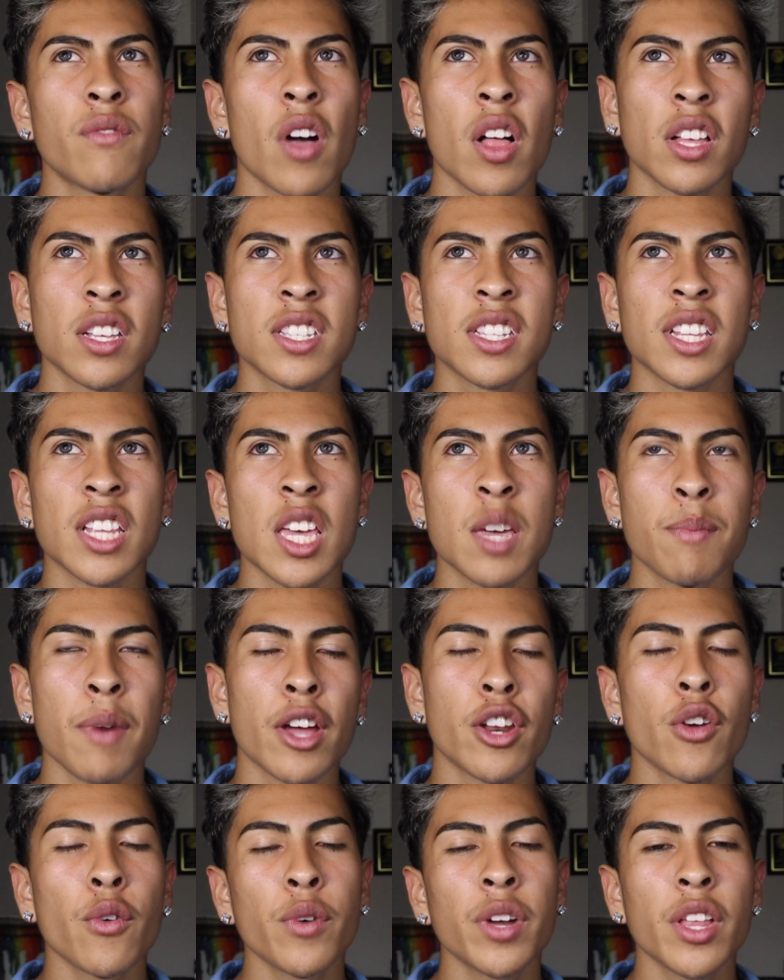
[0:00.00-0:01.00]
fall asleep.
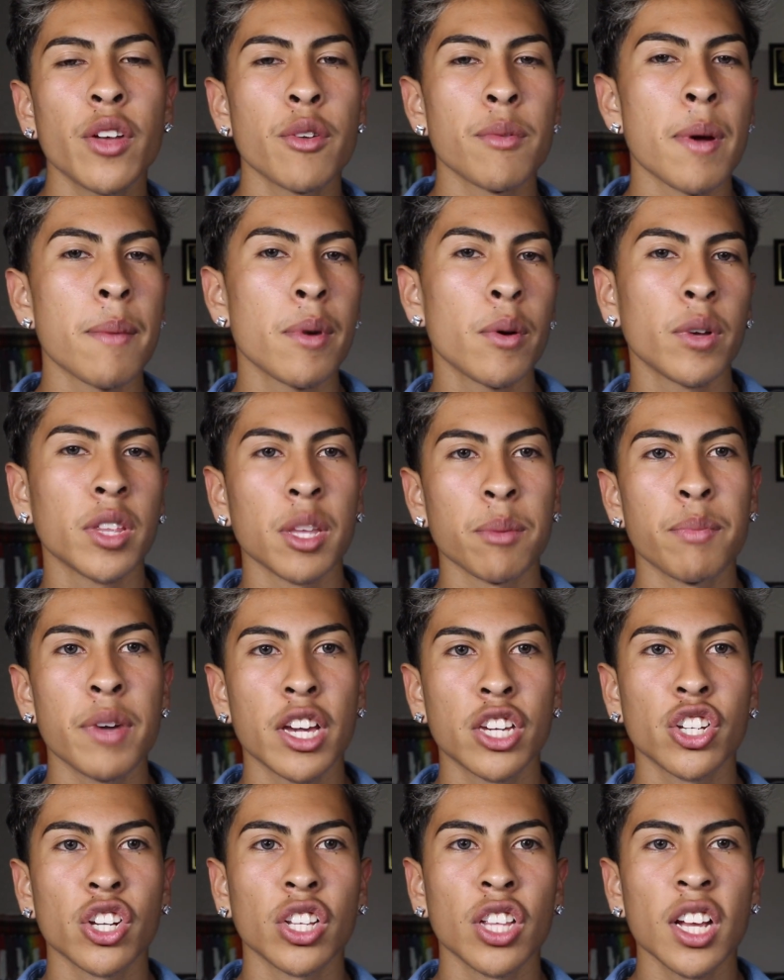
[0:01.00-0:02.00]
I don't really remember what the
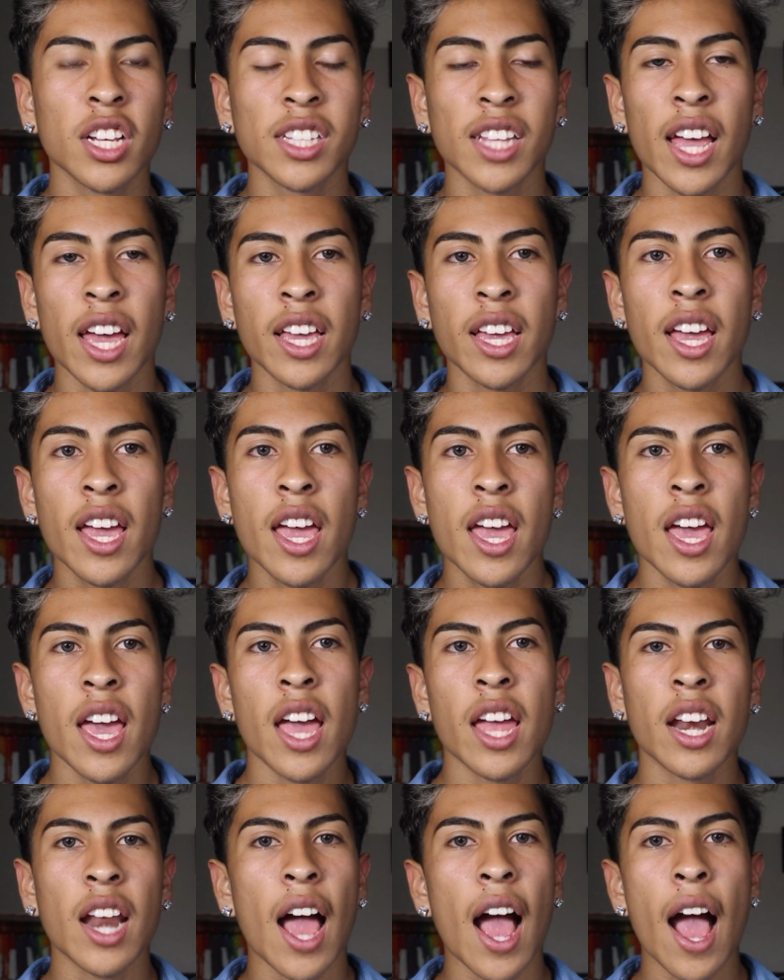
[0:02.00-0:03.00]
picture looked like,
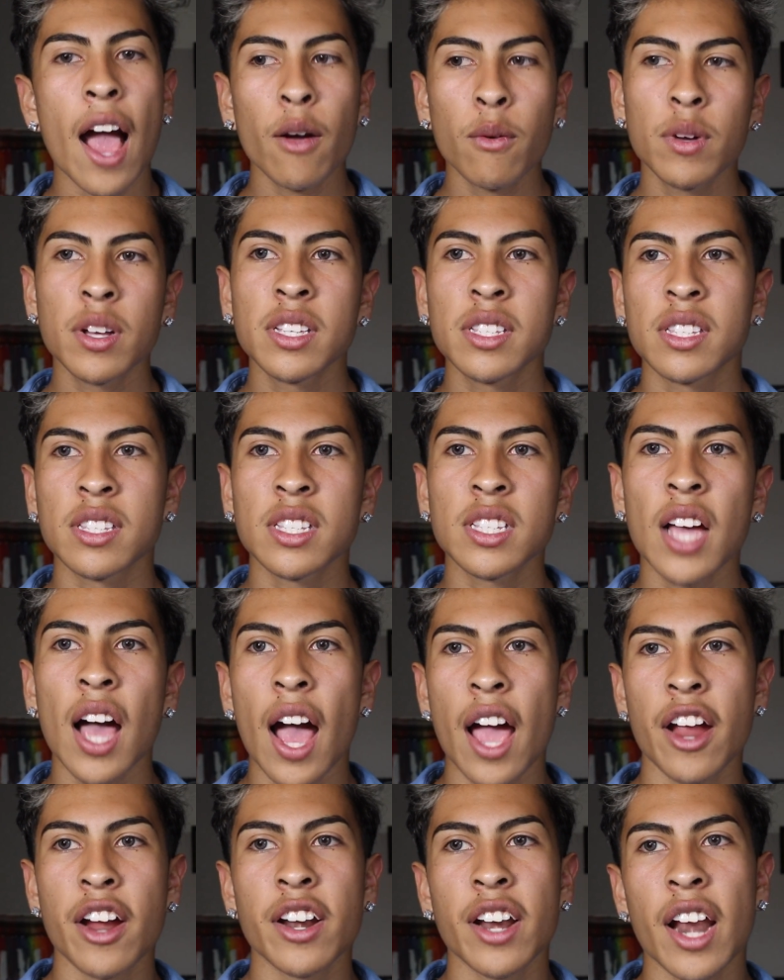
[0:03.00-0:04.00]
and I was
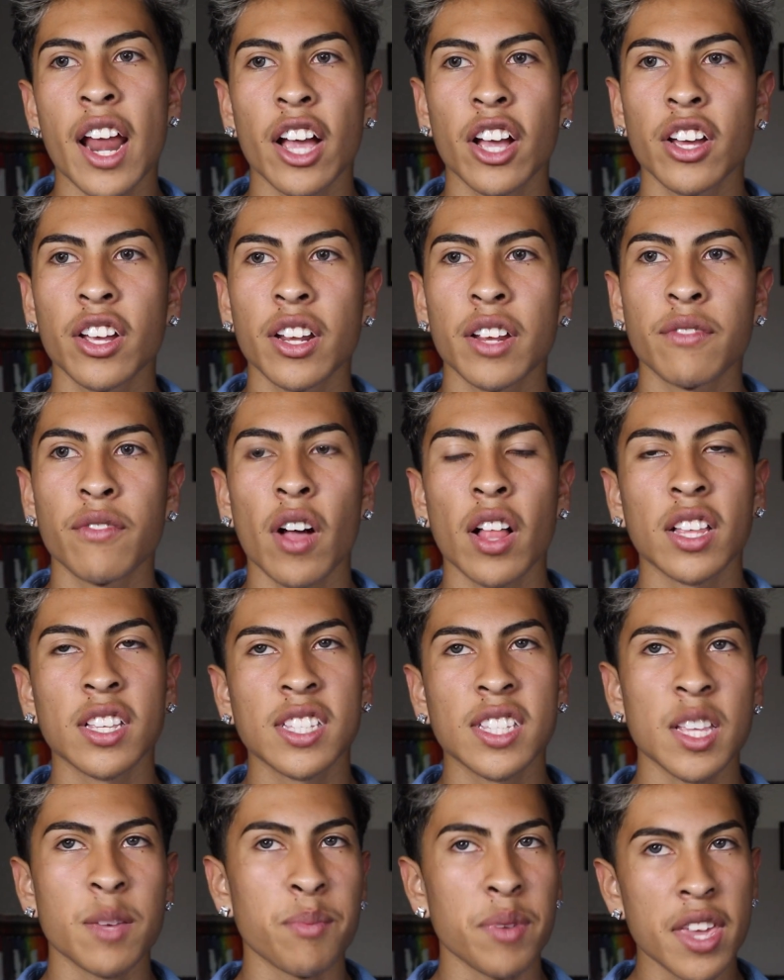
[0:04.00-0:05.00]
tired and I couldn't fall
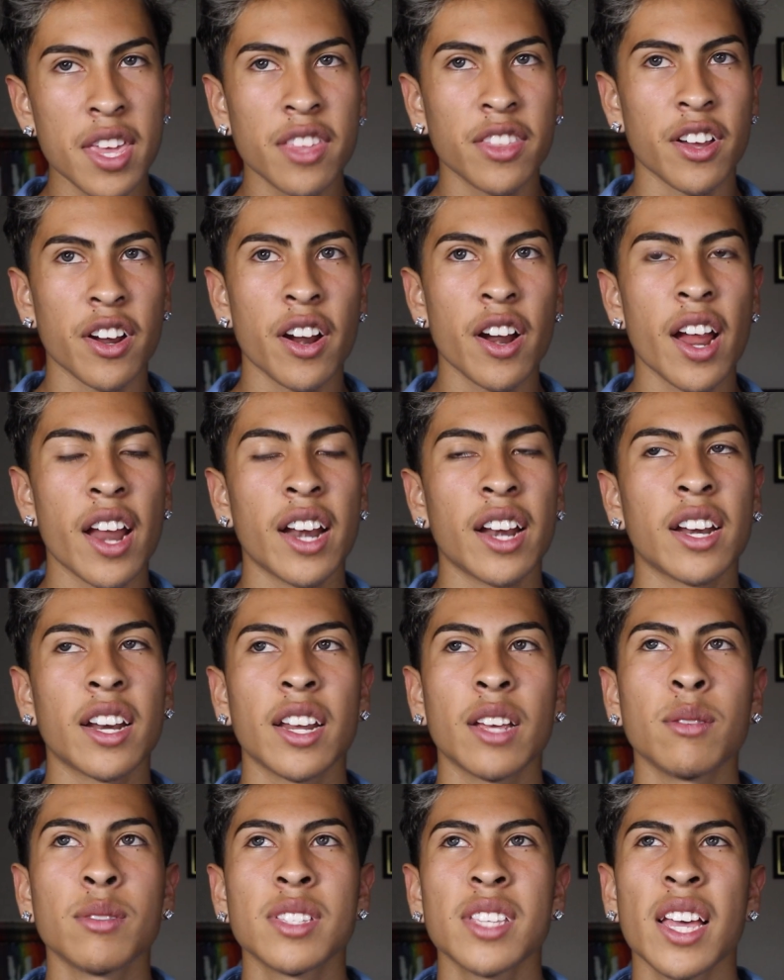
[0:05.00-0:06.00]
asleep either, and
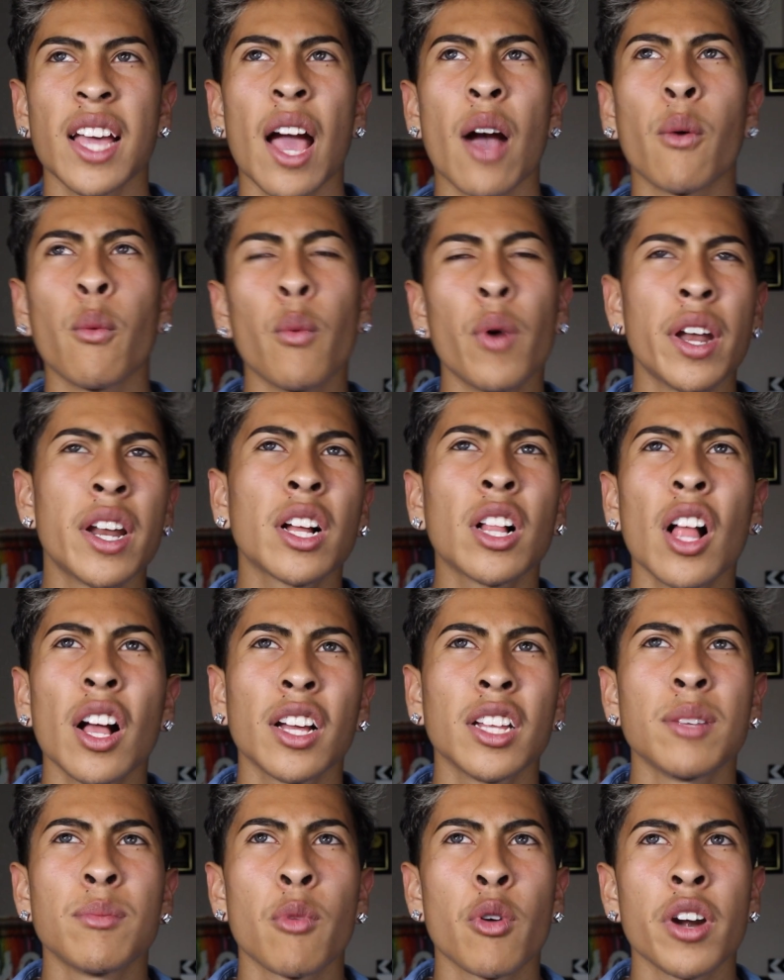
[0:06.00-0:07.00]
it was like at 1
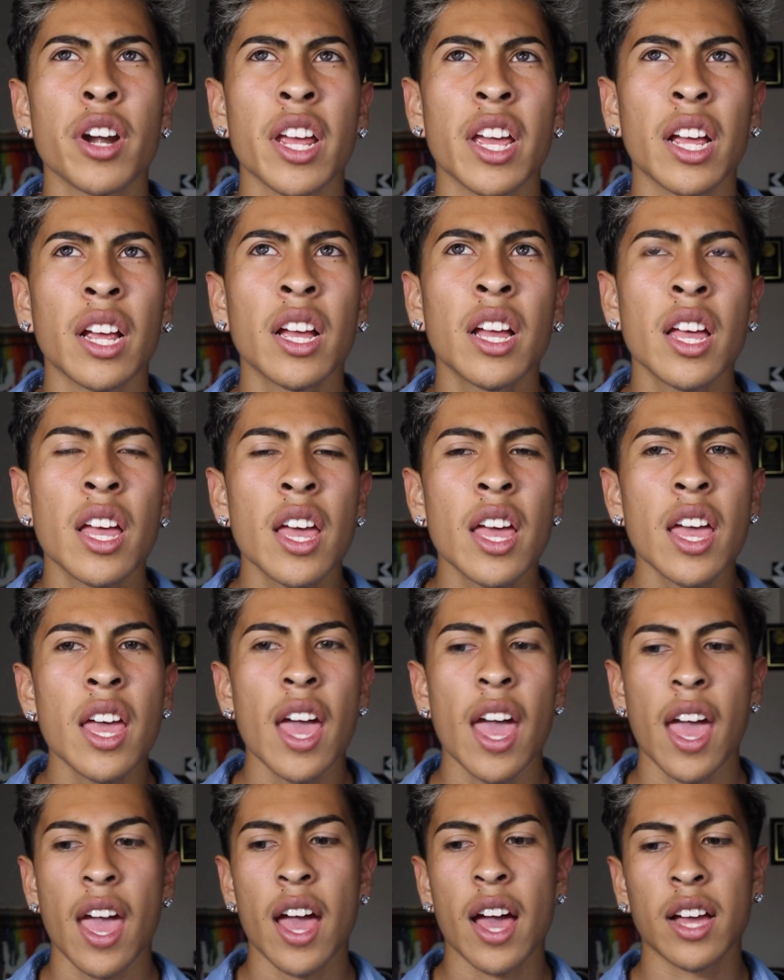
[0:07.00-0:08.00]
o'clock in the morning,
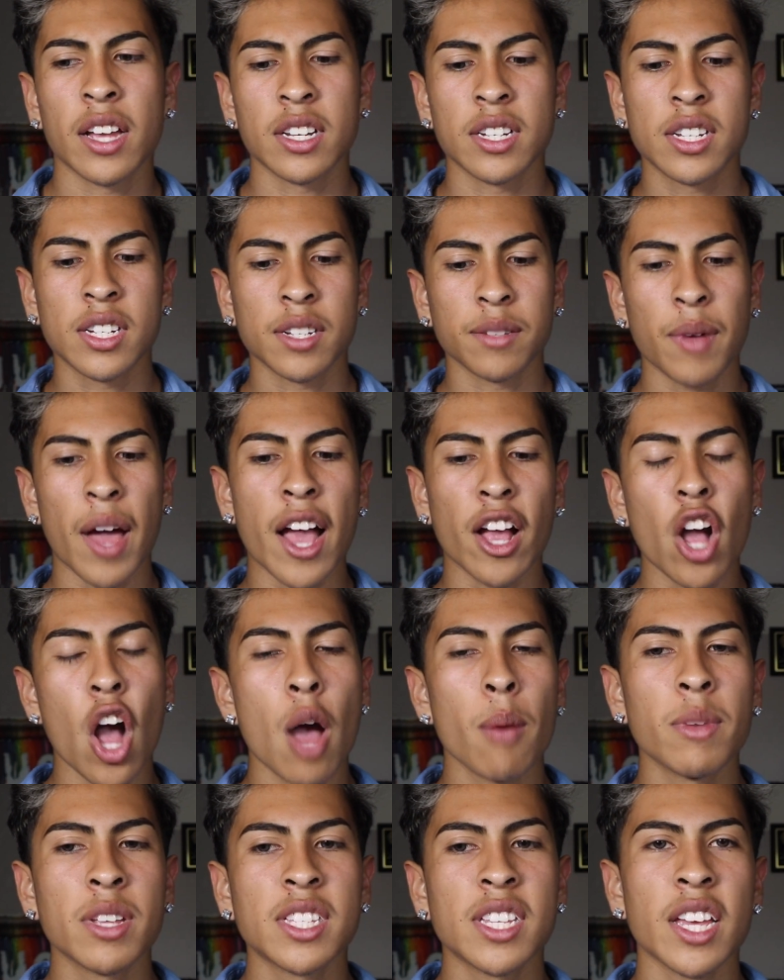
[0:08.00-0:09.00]
and I
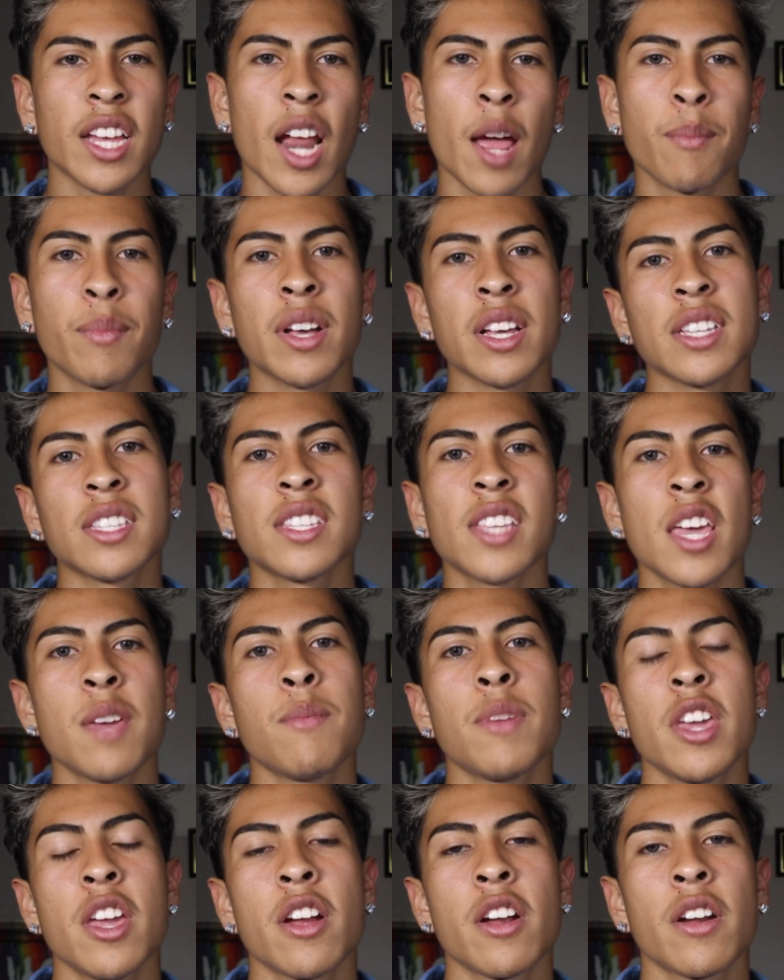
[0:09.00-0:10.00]
commented, I put
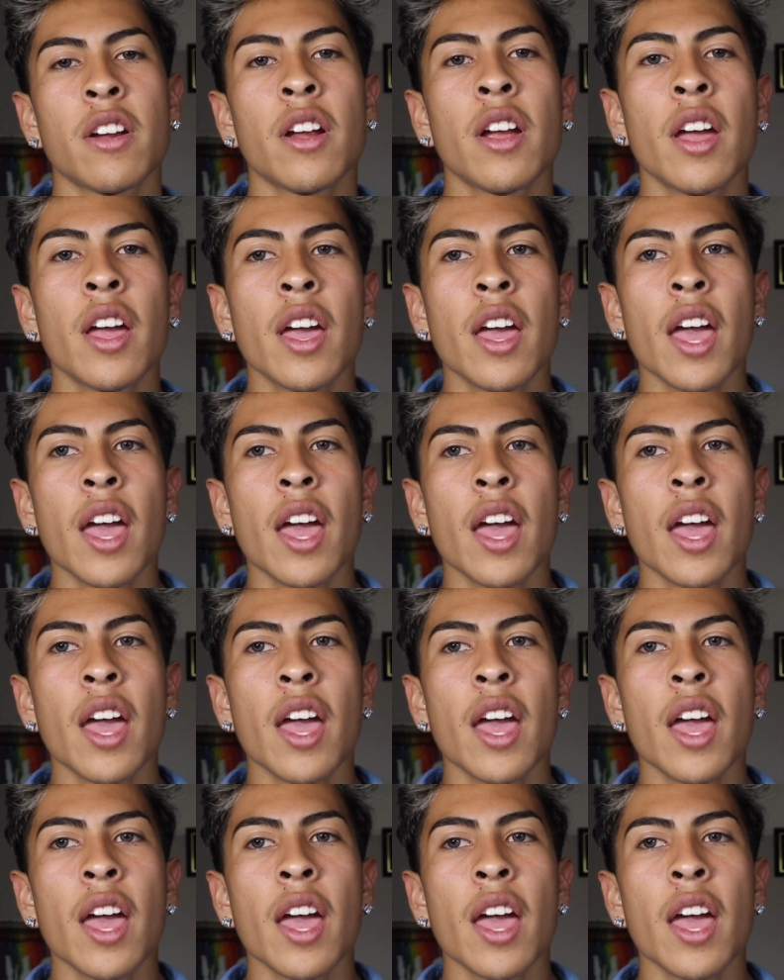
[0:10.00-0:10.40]
same here.